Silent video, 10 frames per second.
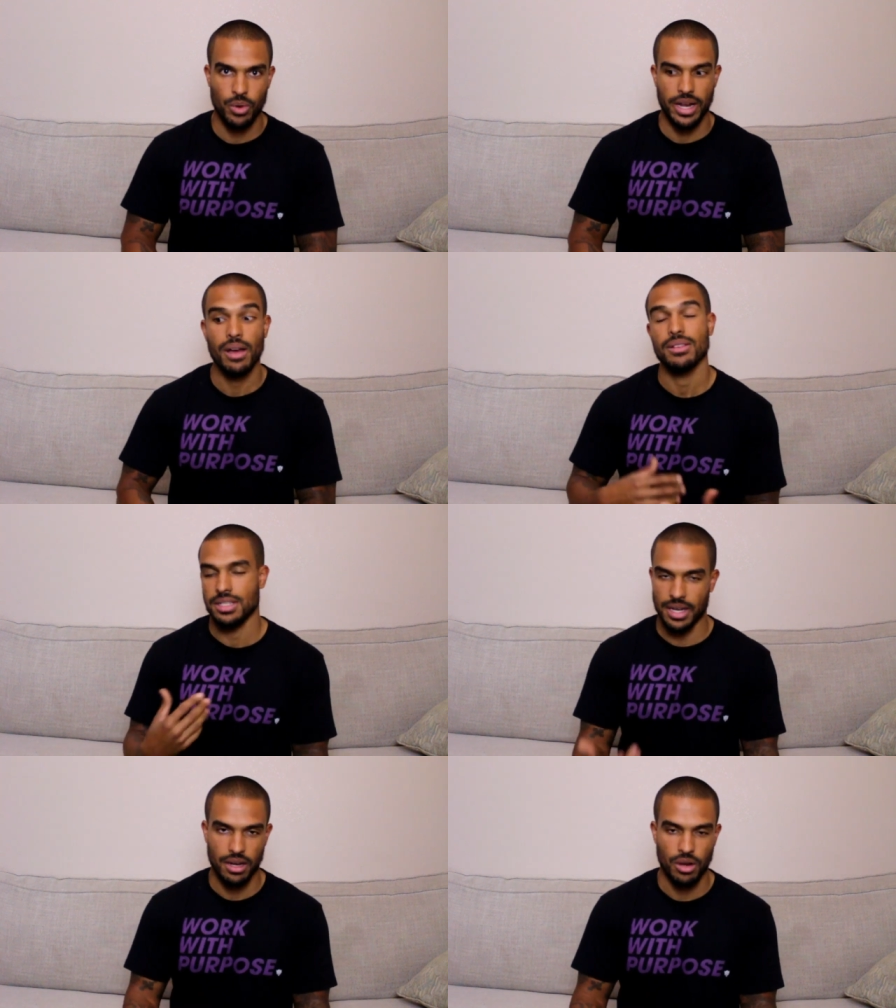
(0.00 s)

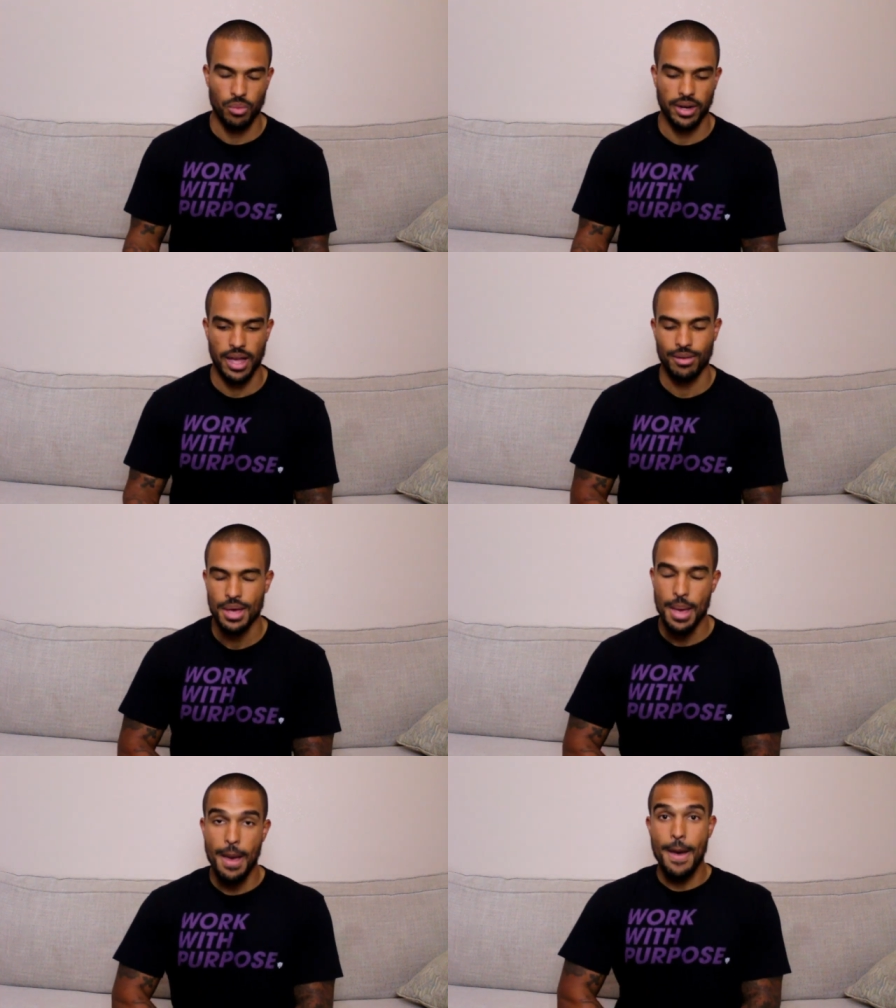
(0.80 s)
workout to get a good
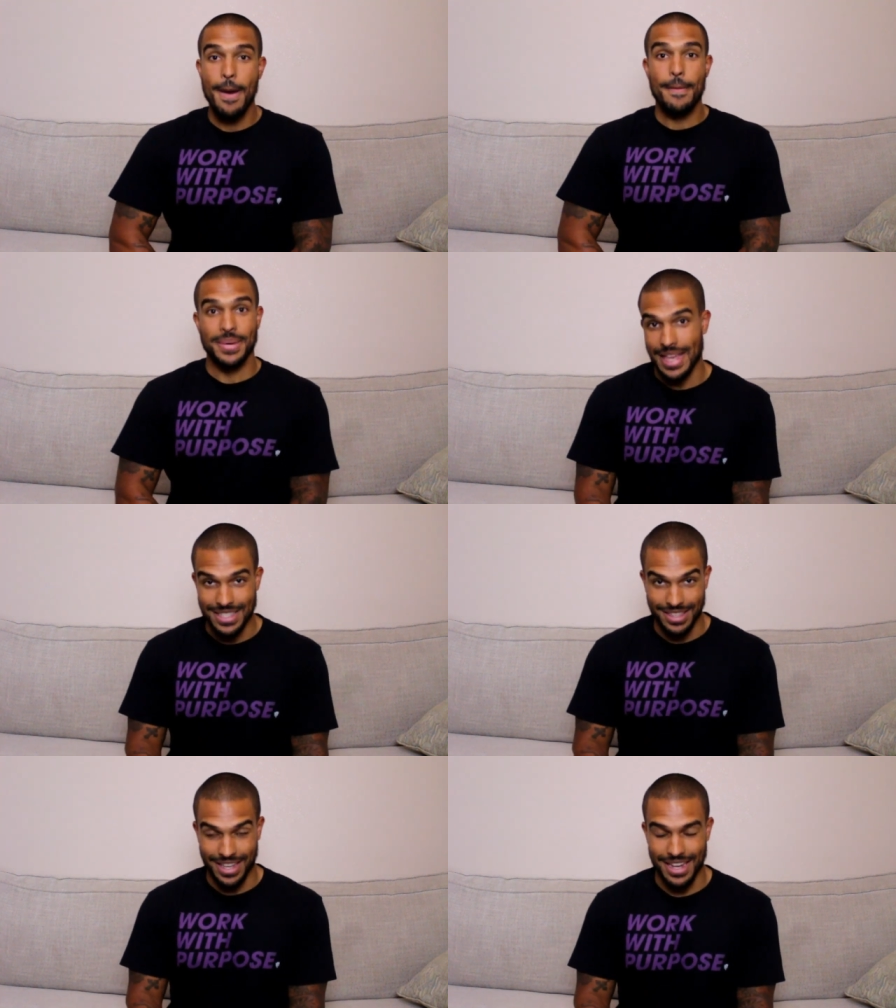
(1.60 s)
workout. But
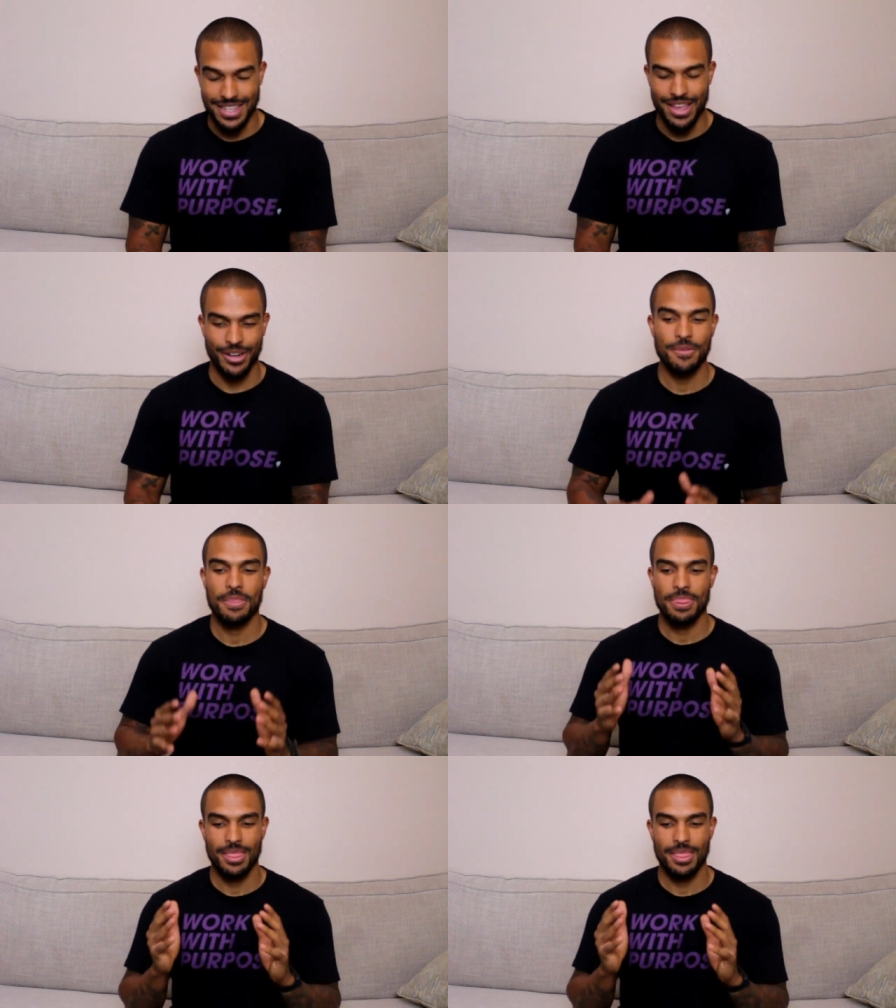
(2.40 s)
that's not the case either.